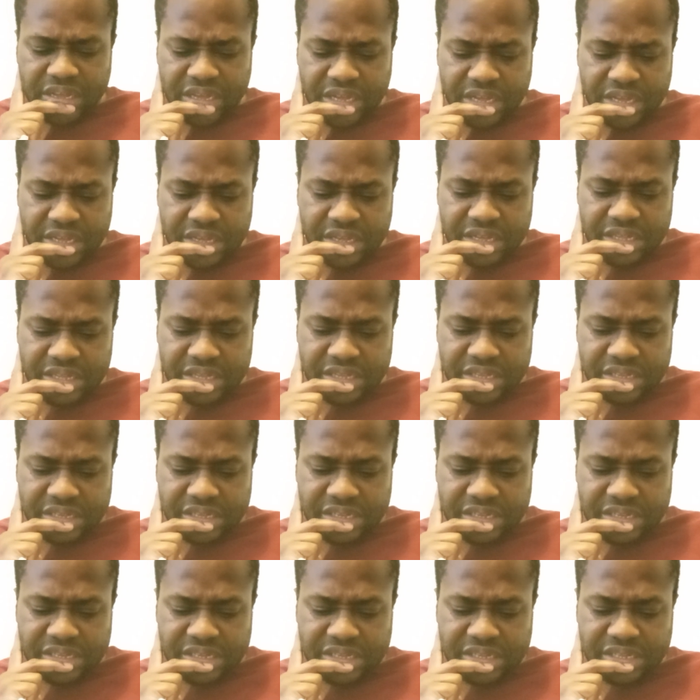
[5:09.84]
uh,
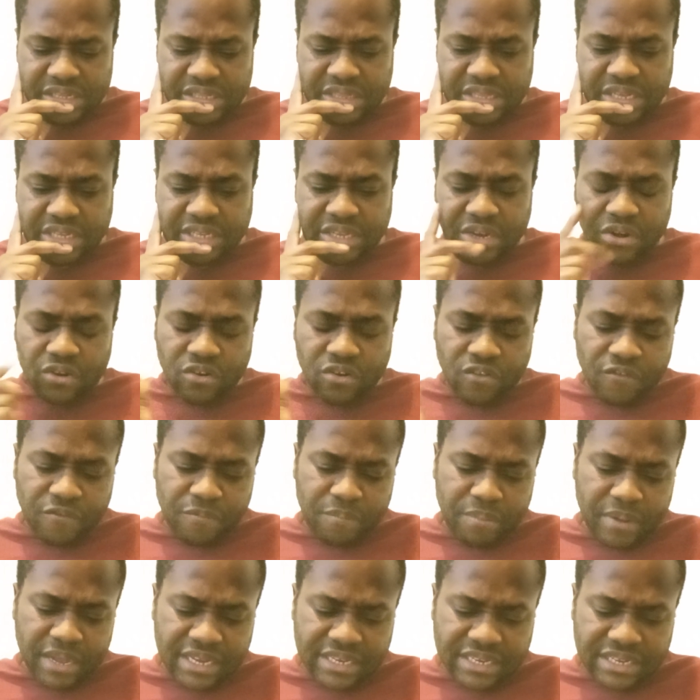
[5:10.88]
there's a lot
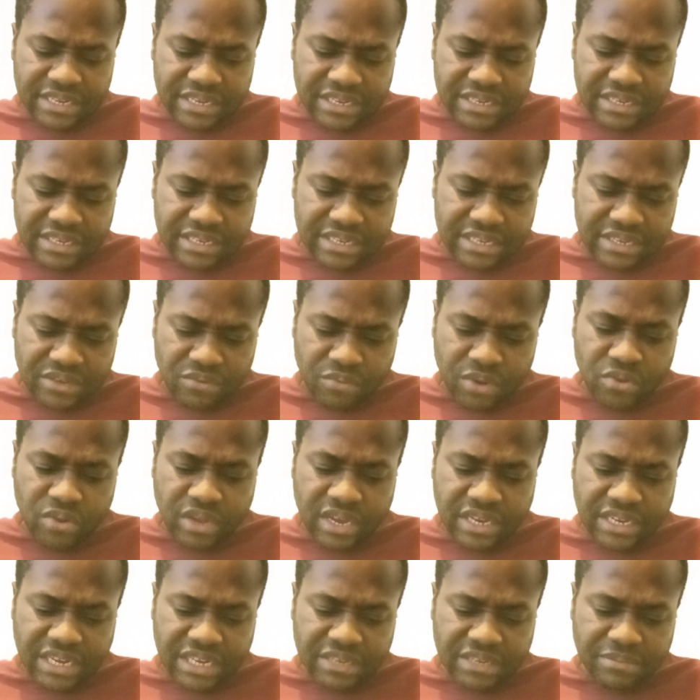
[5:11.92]
of places where you
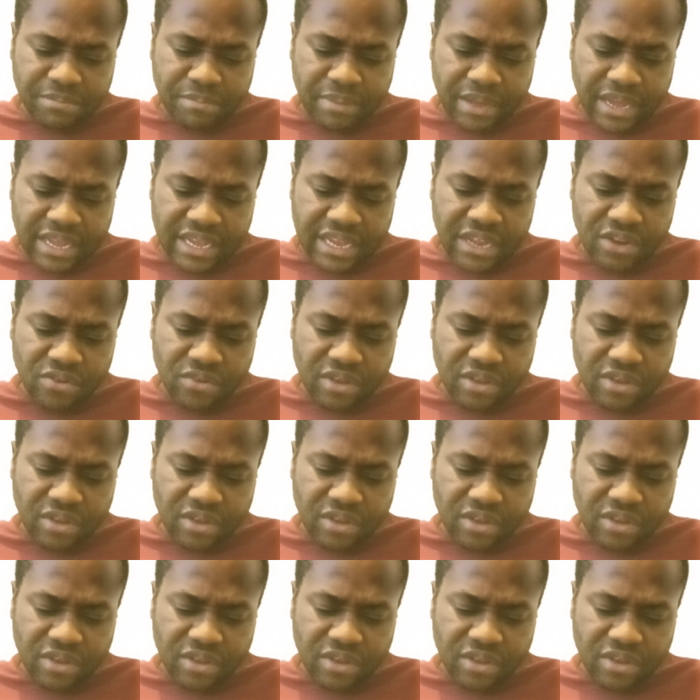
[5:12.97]
can just buy